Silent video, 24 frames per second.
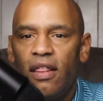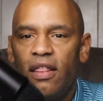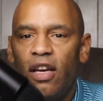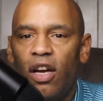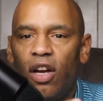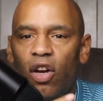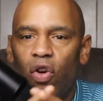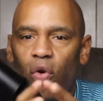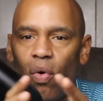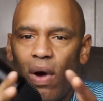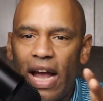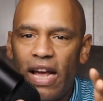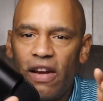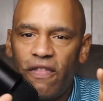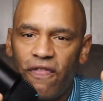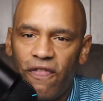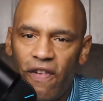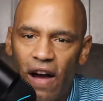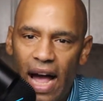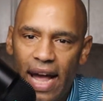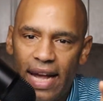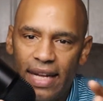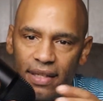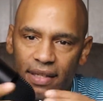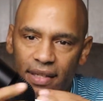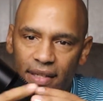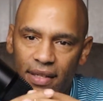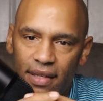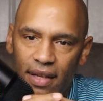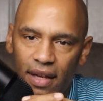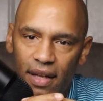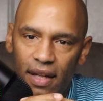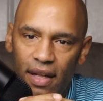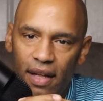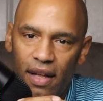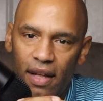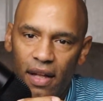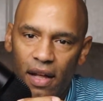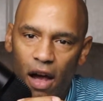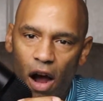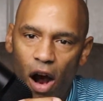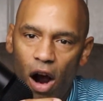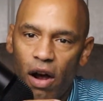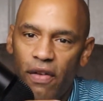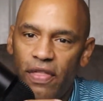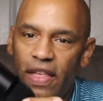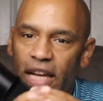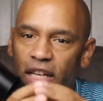The great fights,
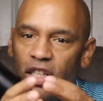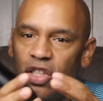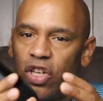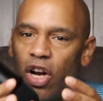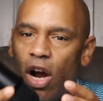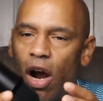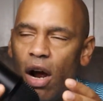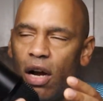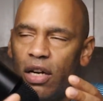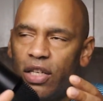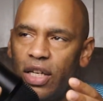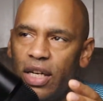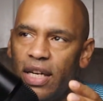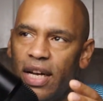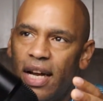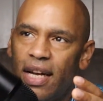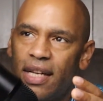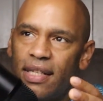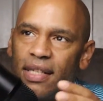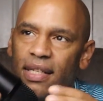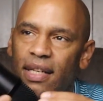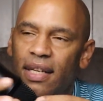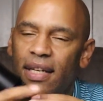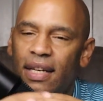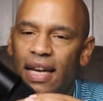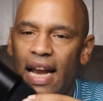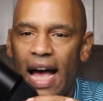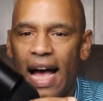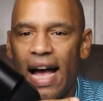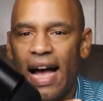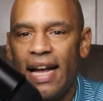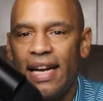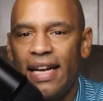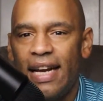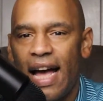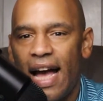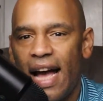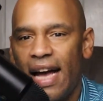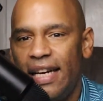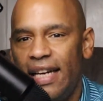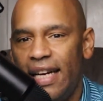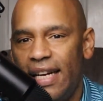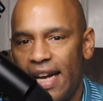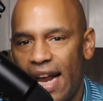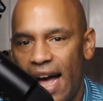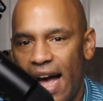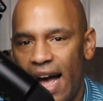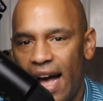are they charging us
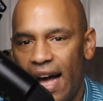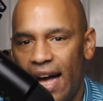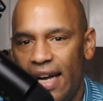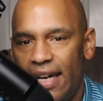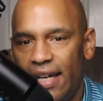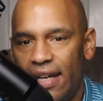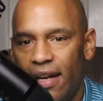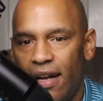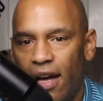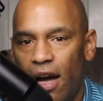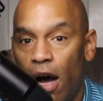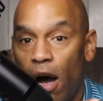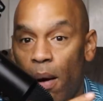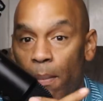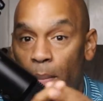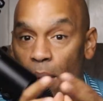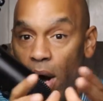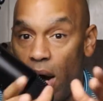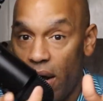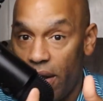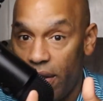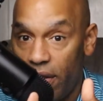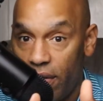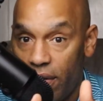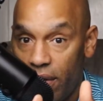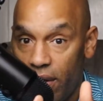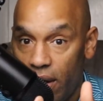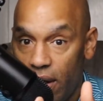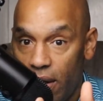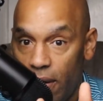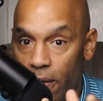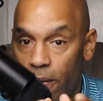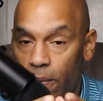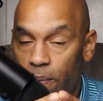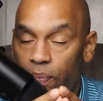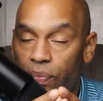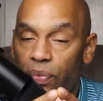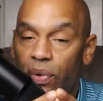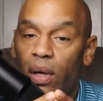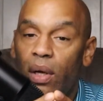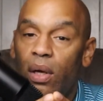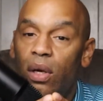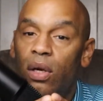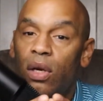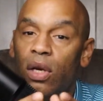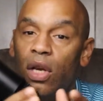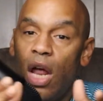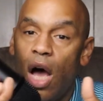$9.99 a month?
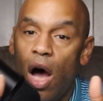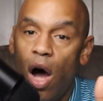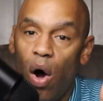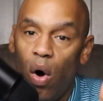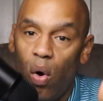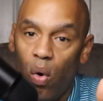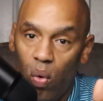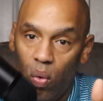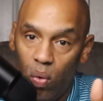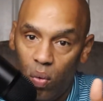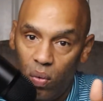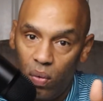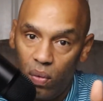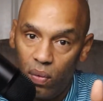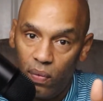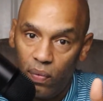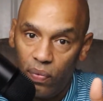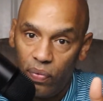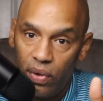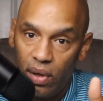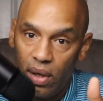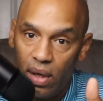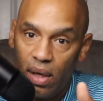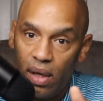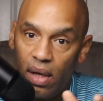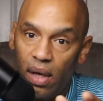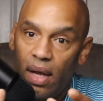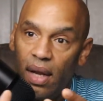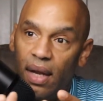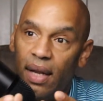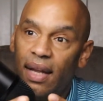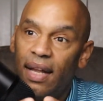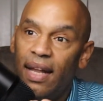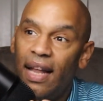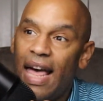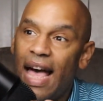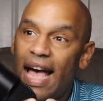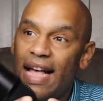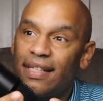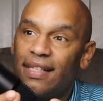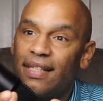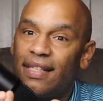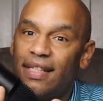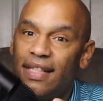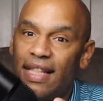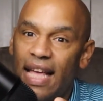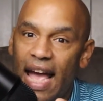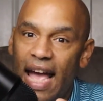No.
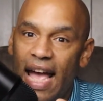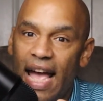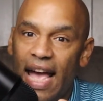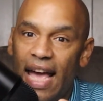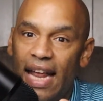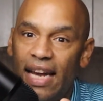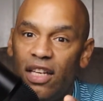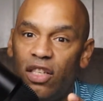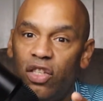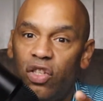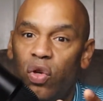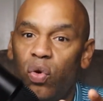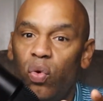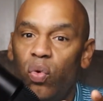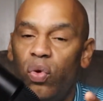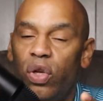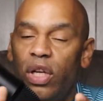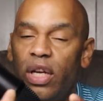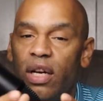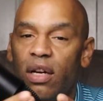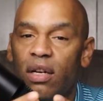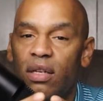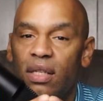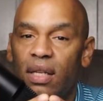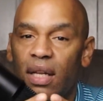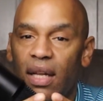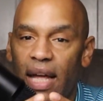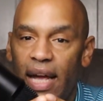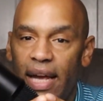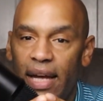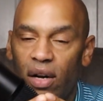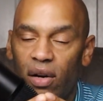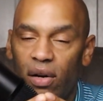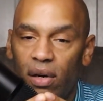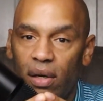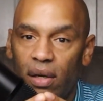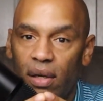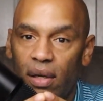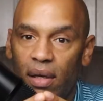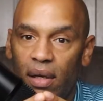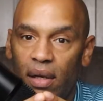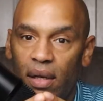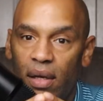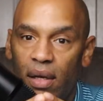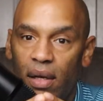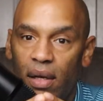Less than 2 years later,